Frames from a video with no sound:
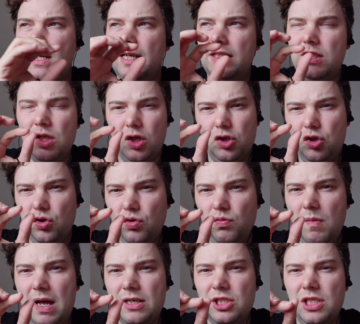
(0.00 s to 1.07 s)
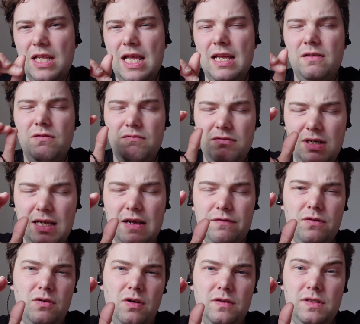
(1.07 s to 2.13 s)
It's not too much there, you really have
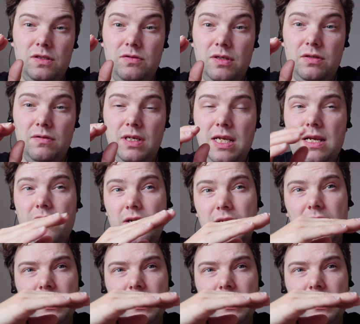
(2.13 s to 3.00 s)
to concentrate to hear it.